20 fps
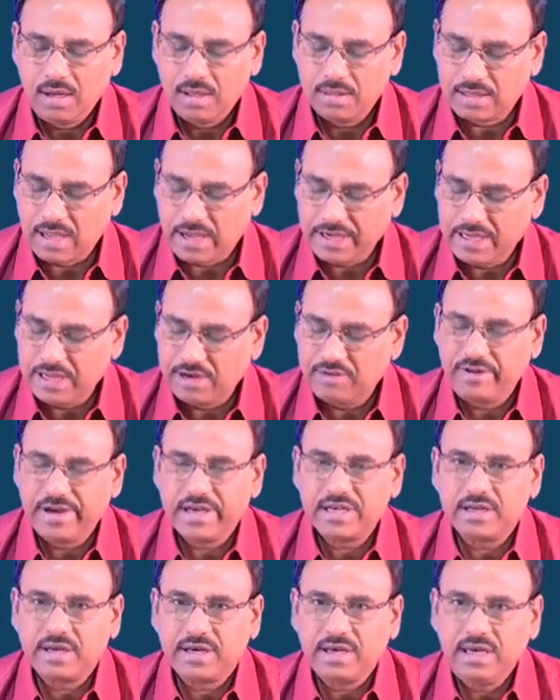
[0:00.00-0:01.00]
the
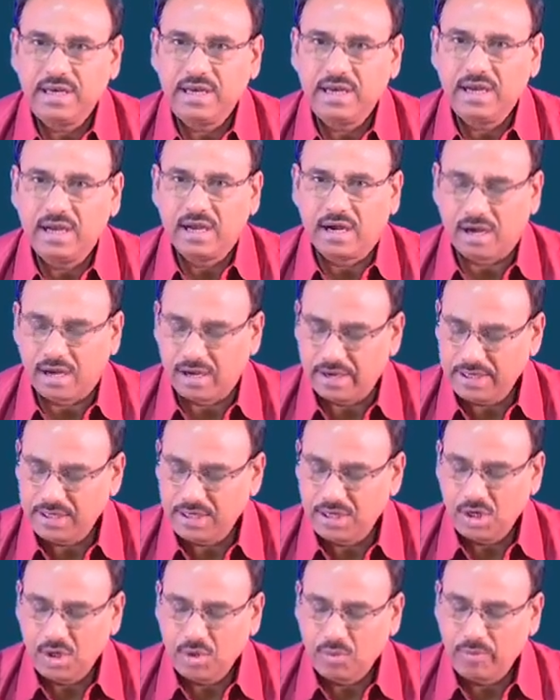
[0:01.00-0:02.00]
eigenvector
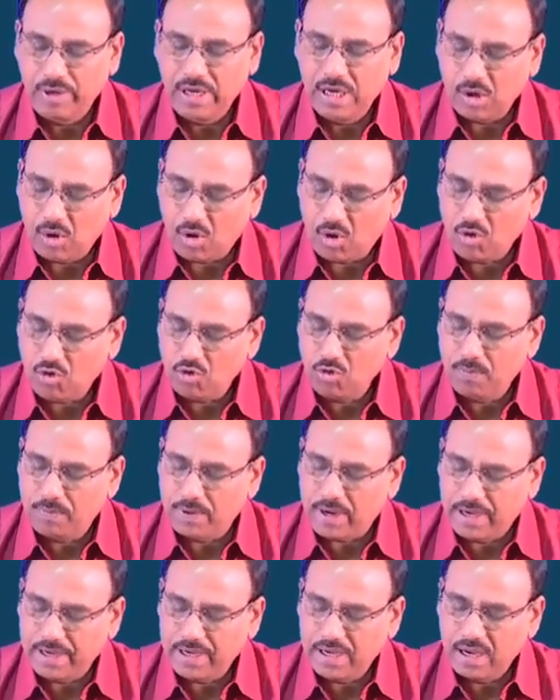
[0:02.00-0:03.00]
EI, will
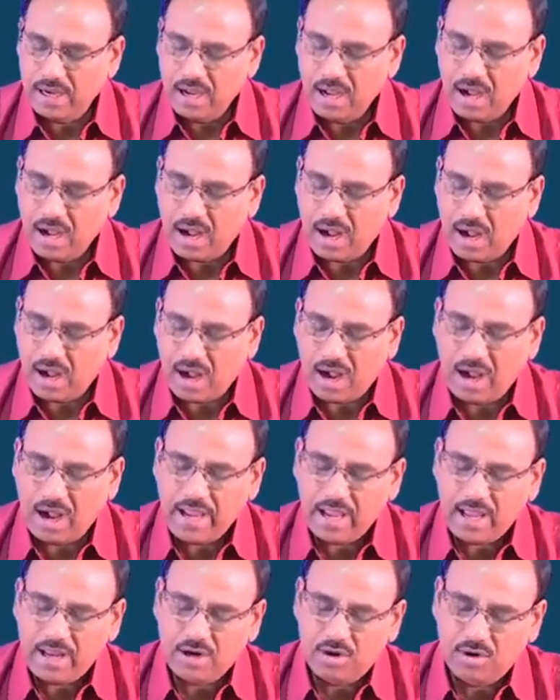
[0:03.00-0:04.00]
occupy a
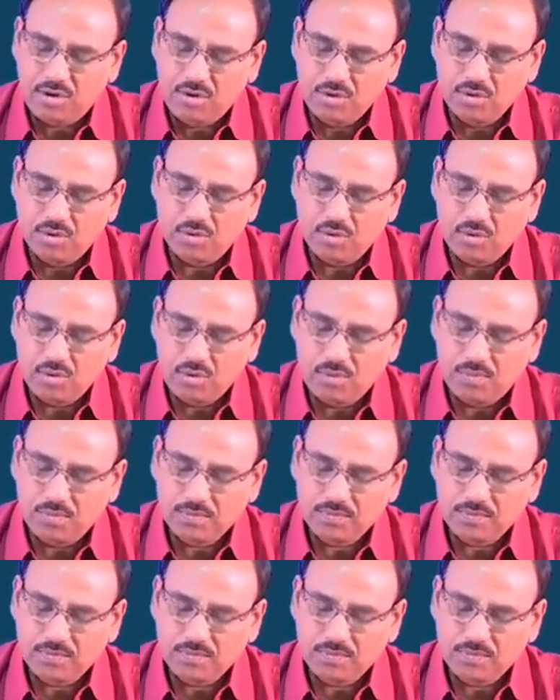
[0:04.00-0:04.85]
higher row